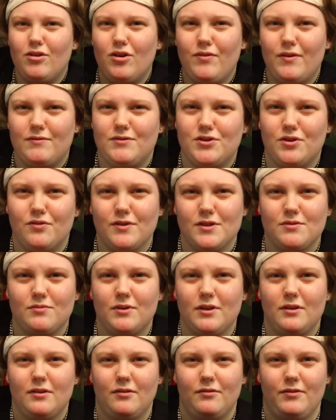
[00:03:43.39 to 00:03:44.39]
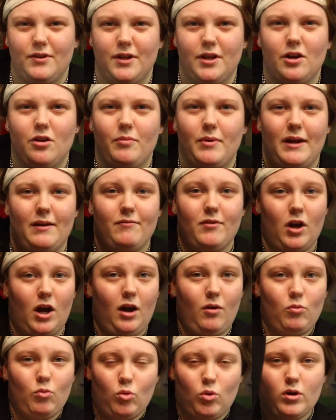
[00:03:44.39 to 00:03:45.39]
know if I've shown this one in a video, but I have
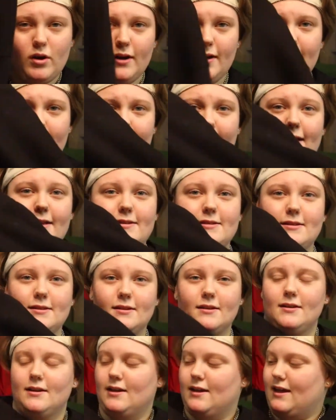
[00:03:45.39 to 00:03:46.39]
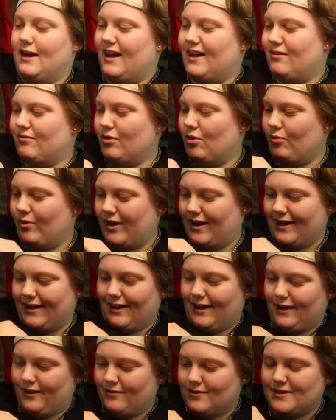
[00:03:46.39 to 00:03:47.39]
not wore it yet. I don't know when I
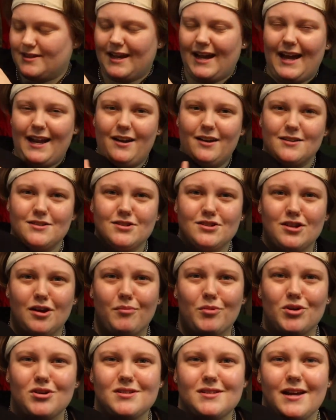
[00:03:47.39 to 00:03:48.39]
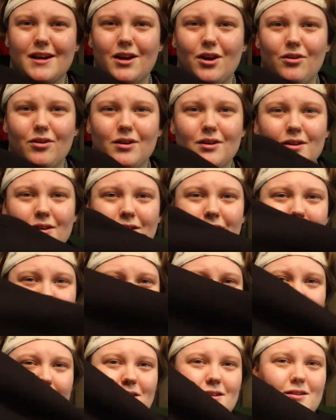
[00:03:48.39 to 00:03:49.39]
got it. They had a summer sale
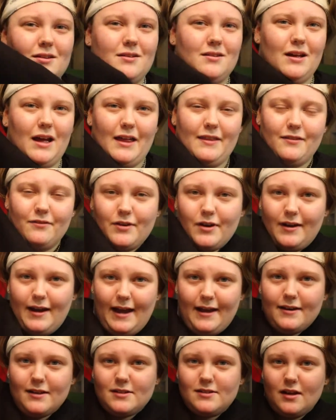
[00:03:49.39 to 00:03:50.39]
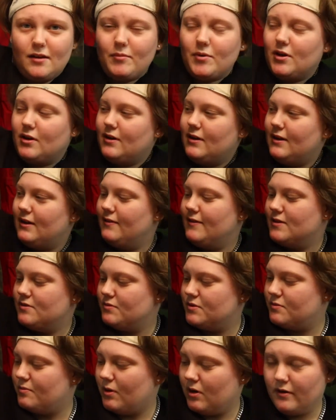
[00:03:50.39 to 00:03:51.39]
at the very end of summer, and this
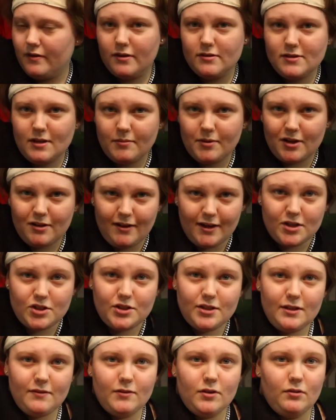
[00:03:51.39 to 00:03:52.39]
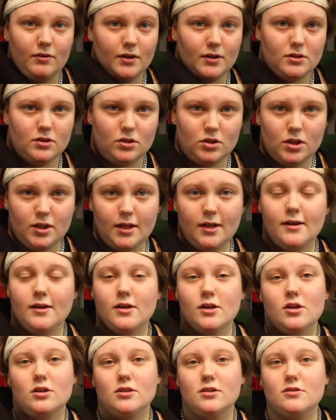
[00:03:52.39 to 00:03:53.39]
was part of their summer collection, even though it is a hoodie.
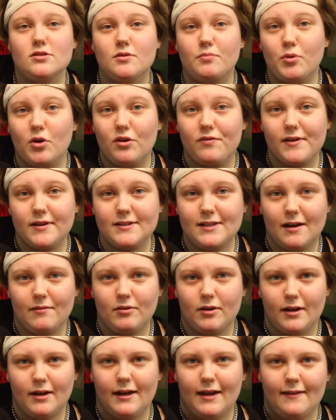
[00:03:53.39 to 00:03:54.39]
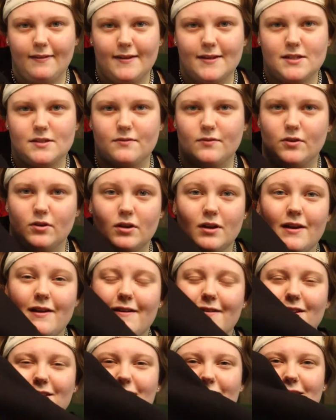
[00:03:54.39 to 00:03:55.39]
So it was a perfect time to run and get this for
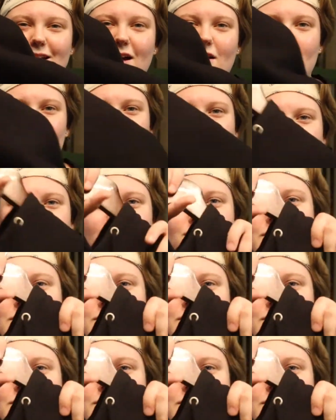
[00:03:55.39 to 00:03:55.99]
discounted price